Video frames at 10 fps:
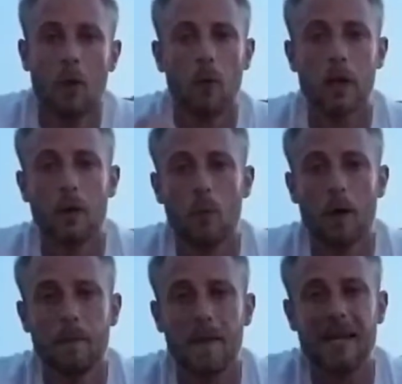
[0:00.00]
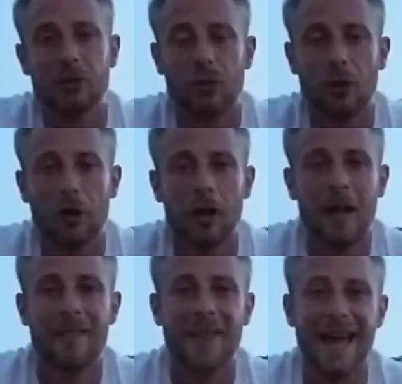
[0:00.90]
we're going to want to make sure
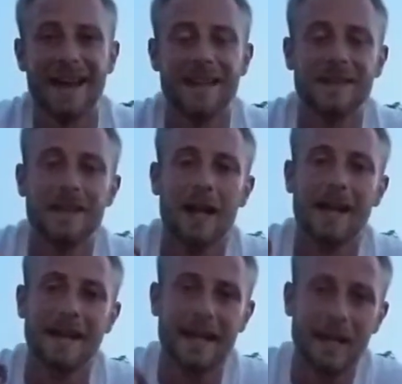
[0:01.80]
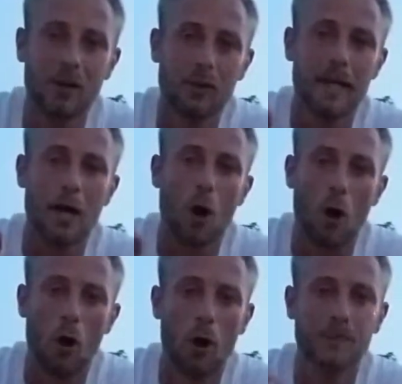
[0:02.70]
that is nearly
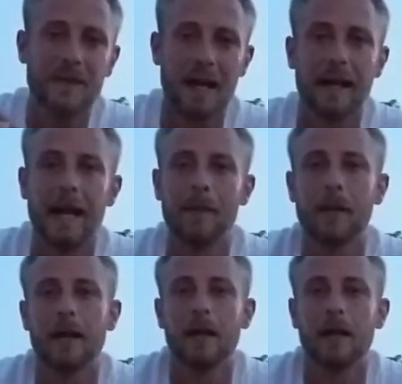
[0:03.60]
all dynamic